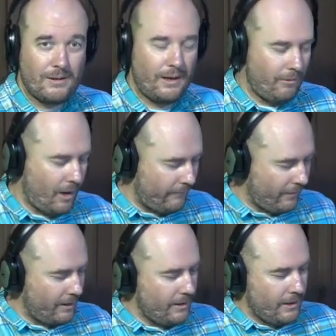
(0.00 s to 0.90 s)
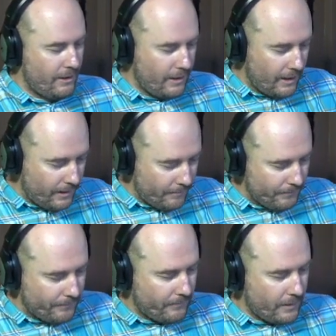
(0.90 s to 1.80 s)
They're either
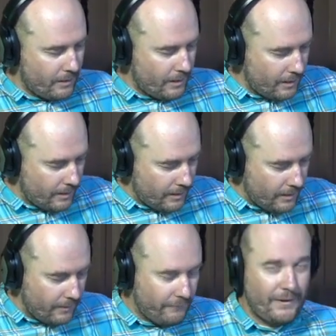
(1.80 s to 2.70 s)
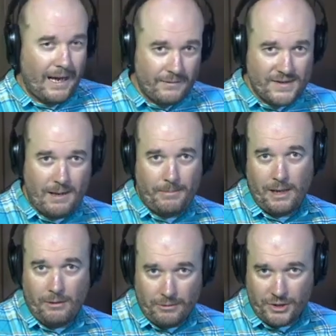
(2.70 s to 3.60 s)
a flat of
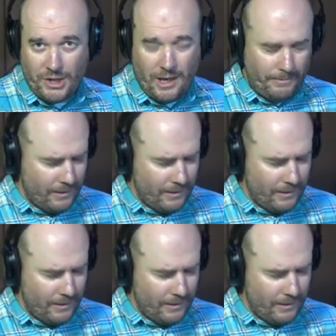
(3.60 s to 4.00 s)
something or a sharp.